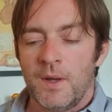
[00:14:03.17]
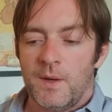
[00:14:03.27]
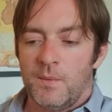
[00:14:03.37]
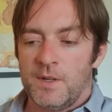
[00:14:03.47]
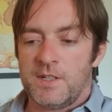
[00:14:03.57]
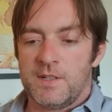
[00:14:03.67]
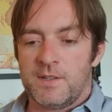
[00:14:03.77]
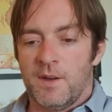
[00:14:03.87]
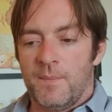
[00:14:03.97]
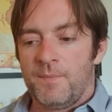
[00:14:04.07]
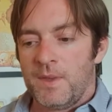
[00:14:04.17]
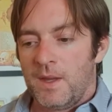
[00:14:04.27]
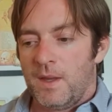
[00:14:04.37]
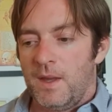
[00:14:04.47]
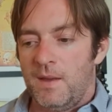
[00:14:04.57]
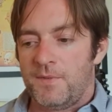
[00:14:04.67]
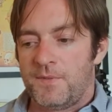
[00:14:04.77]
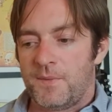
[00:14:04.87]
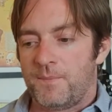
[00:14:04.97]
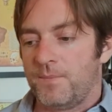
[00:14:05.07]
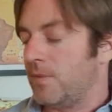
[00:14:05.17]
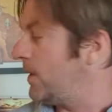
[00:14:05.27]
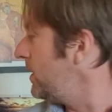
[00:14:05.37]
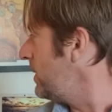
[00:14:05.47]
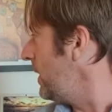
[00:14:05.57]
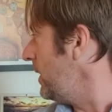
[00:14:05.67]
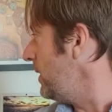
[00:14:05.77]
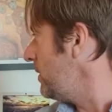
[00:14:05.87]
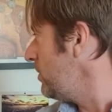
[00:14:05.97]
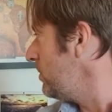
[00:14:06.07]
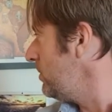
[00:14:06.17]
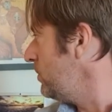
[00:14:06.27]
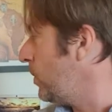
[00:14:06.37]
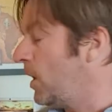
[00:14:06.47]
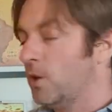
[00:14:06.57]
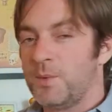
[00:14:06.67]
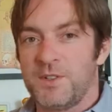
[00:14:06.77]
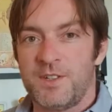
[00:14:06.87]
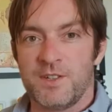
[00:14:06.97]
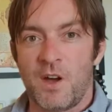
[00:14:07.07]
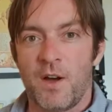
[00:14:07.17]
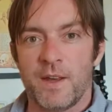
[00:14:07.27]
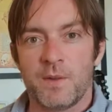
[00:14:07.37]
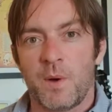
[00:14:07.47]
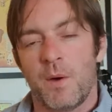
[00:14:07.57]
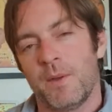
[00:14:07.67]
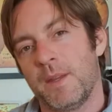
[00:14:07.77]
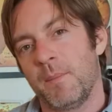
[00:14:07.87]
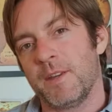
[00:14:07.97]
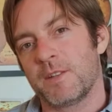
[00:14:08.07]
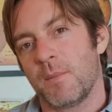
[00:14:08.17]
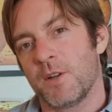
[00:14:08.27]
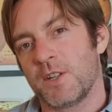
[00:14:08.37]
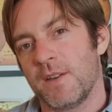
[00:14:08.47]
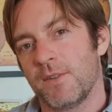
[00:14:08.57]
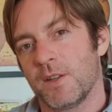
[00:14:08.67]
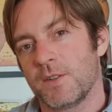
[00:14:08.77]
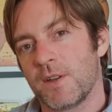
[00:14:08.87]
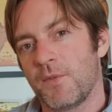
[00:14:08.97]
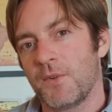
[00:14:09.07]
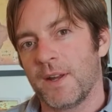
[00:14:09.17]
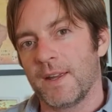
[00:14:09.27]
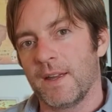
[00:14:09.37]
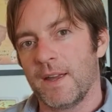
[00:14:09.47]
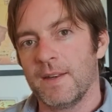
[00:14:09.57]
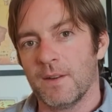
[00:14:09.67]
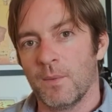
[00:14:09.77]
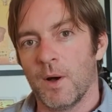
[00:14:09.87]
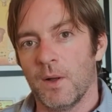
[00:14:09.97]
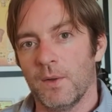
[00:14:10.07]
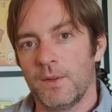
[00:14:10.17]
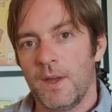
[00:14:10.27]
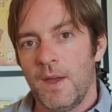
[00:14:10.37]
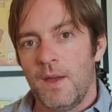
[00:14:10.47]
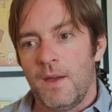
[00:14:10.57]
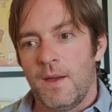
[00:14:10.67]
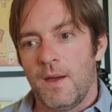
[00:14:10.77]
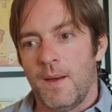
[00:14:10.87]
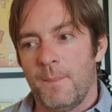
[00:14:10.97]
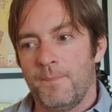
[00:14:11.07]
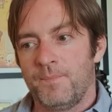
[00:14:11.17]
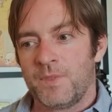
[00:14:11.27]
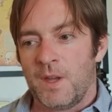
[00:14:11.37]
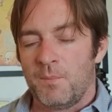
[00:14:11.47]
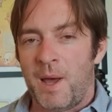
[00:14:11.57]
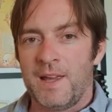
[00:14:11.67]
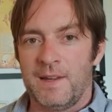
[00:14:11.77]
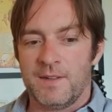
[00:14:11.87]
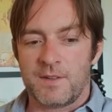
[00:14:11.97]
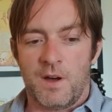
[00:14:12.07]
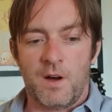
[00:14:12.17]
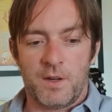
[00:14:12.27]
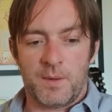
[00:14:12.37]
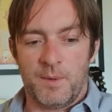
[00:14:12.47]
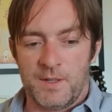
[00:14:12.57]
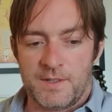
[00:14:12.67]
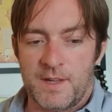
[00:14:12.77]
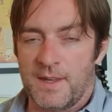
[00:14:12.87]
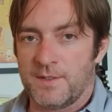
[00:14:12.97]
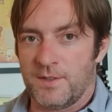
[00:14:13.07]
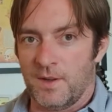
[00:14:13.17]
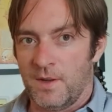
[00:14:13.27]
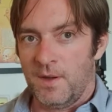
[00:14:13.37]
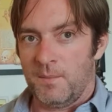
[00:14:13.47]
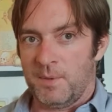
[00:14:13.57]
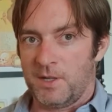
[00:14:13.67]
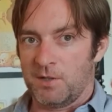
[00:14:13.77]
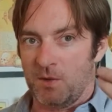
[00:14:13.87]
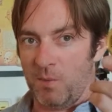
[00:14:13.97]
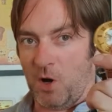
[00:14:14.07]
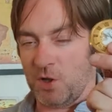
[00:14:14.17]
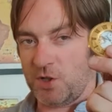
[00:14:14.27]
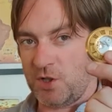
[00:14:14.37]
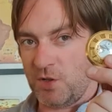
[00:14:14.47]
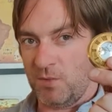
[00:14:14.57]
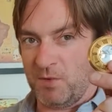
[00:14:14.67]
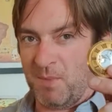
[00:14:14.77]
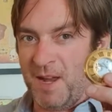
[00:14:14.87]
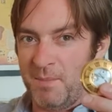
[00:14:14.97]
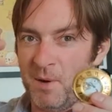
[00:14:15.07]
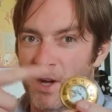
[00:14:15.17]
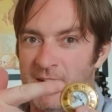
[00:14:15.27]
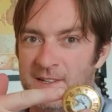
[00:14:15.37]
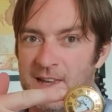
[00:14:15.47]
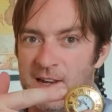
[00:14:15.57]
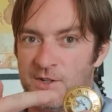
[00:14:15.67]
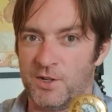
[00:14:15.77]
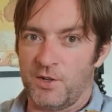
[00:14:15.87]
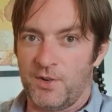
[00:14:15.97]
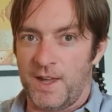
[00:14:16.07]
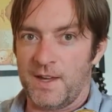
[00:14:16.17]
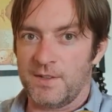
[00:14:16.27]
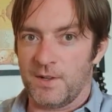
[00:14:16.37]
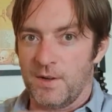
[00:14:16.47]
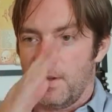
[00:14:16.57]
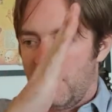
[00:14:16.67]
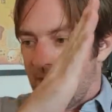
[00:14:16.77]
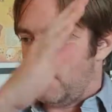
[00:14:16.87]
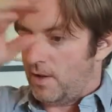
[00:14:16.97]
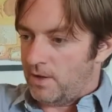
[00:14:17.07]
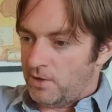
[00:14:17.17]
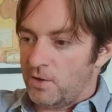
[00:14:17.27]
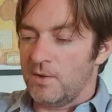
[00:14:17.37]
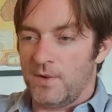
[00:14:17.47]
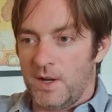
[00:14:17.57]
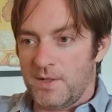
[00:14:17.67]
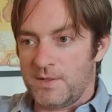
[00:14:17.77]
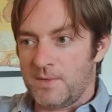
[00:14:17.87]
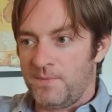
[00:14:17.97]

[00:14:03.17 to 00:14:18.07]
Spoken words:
which is that if the world was designed, why would there be so much evil and suffering in the world? Paley's argument says that because a watch was made by an intelligent creator and the universe